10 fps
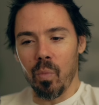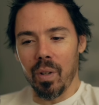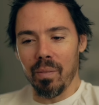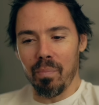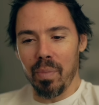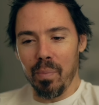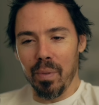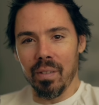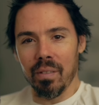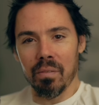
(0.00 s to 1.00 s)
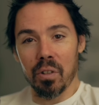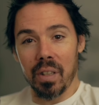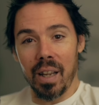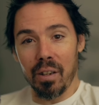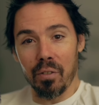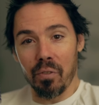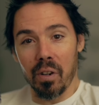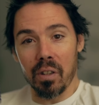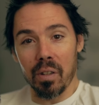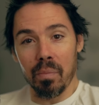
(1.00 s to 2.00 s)
When people stand in
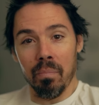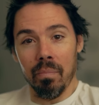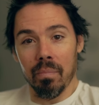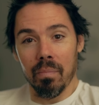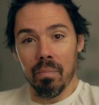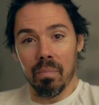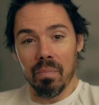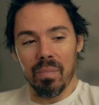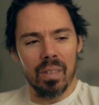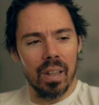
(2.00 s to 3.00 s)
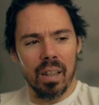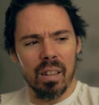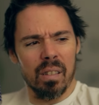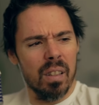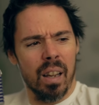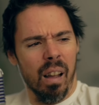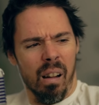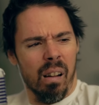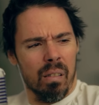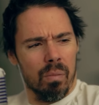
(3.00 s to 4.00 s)
front of them, they say,
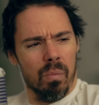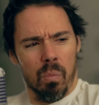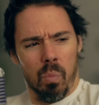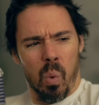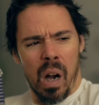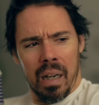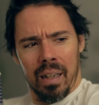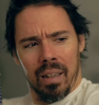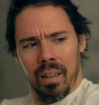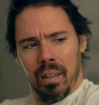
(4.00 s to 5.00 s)
Oh, why?